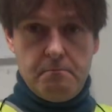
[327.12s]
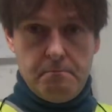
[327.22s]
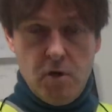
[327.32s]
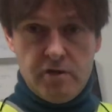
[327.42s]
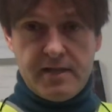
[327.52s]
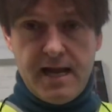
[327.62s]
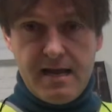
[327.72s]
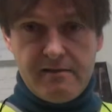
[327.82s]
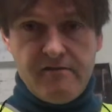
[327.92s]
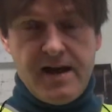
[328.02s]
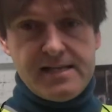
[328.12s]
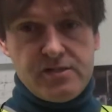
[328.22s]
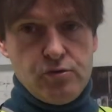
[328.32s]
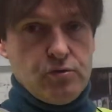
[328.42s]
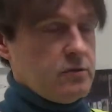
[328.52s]
But I
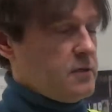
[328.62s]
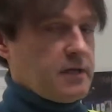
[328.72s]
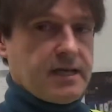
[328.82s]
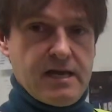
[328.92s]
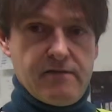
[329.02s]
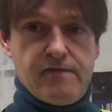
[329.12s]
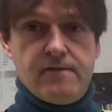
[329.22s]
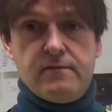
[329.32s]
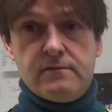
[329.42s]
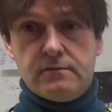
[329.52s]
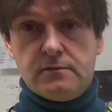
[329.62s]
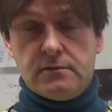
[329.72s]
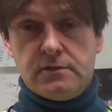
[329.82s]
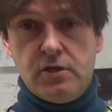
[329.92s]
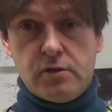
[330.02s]
advise you, give
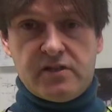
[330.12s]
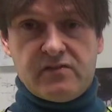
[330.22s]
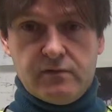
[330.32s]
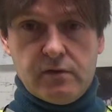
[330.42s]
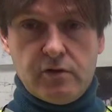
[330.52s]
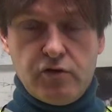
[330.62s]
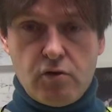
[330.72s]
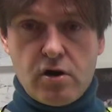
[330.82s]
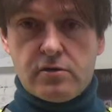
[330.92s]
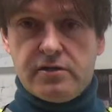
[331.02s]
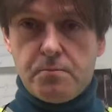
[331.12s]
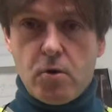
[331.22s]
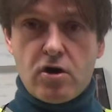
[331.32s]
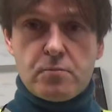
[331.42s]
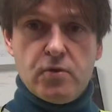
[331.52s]
your
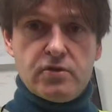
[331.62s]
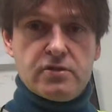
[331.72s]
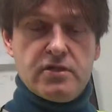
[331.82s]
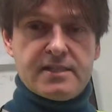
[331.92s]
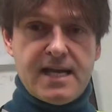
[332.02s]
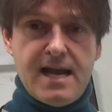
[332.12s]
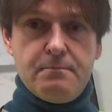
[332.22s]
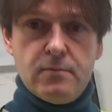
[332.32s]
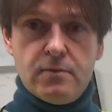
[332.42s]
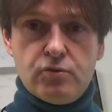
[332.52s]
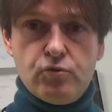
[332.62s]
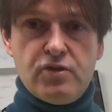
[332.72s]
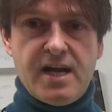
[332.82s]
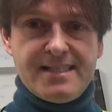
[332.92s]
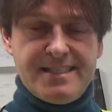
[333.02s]
department the time to
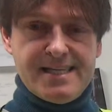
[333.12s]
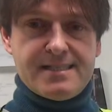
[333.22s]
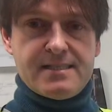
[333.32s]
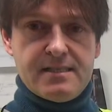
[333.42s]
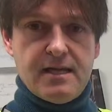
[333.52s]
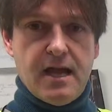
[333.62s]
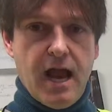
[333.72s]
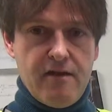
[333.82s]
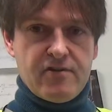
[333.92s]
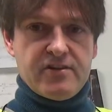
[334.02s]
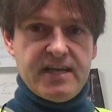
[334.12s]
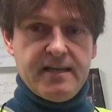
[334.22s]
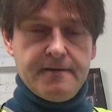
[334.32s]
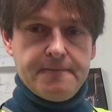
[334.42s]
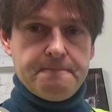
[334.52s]
digest
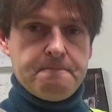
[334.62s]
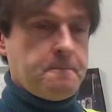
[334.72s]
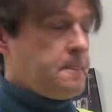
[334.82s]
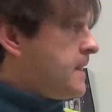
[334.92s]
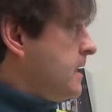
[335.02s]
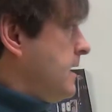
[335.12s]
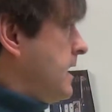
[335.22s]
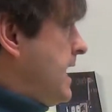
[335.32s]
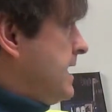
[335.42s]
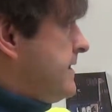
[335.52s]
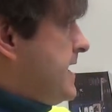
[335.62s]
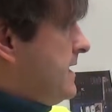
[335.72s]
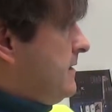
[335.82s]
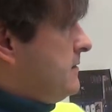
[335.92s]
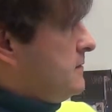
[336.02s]
everything, and then